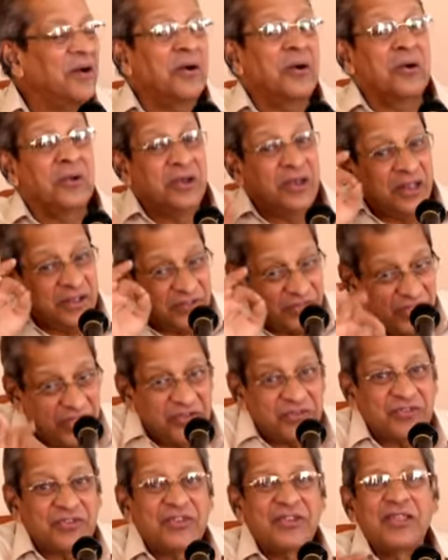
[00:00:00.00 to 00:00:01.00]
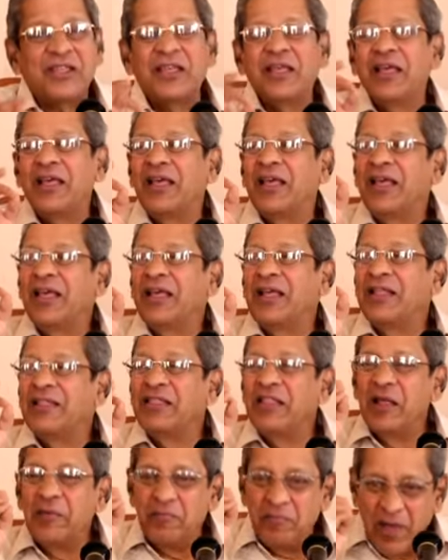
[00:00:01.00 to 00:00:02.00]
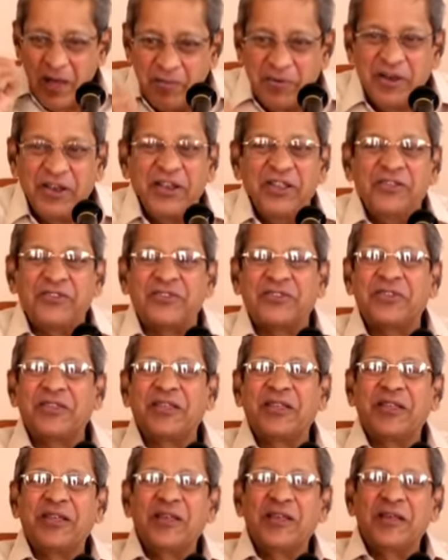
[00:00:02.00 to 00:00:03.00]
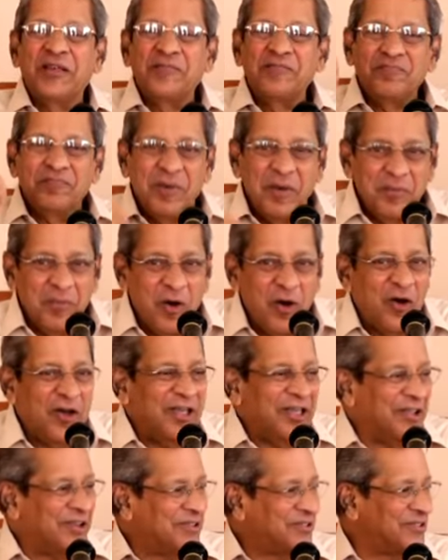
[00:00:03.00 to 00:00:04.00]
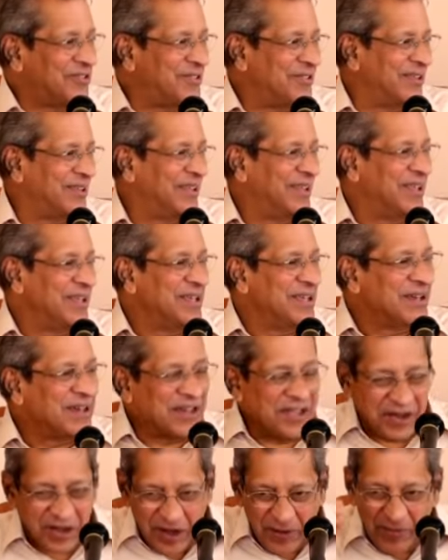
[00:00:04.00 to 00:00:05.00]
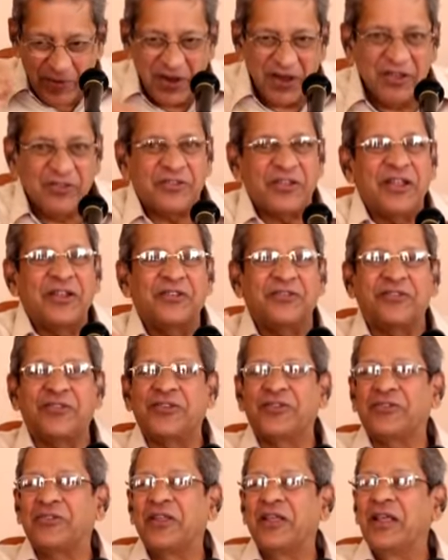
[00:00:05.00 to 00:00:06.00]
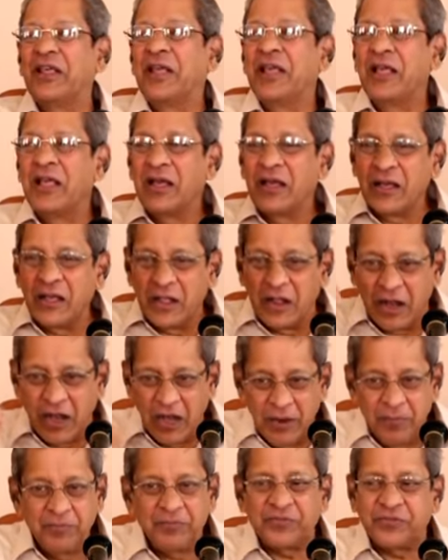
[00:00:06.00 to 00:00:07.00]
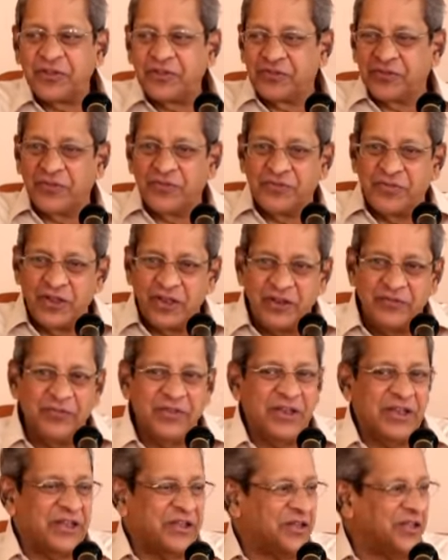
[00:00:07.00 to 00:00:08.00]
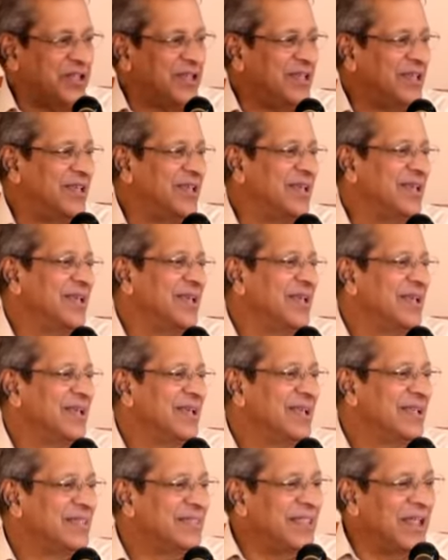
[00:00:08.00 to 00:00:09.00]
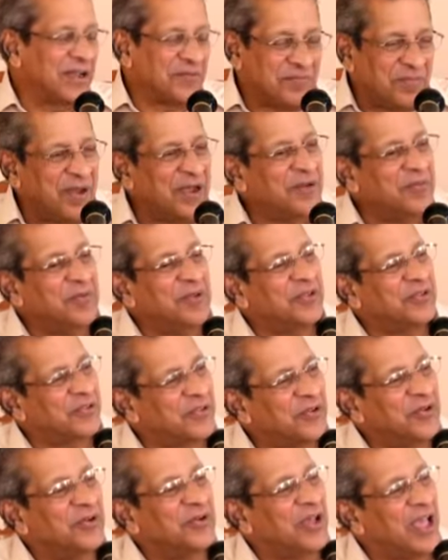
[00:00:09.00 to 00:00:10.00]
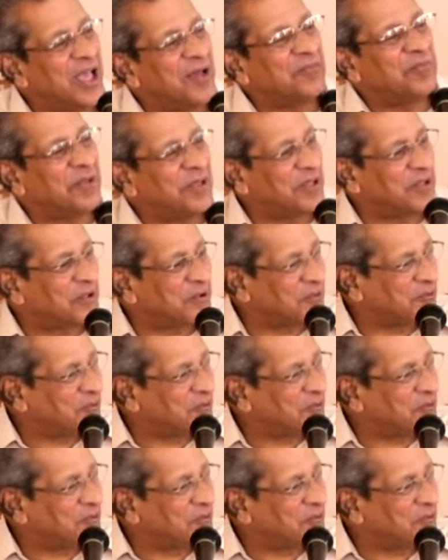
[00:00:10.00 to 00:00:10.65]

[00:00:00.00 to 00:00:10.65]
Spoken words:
only this, the memories, memoirs, reminiscences, glimpses of the divinity that made me so happy.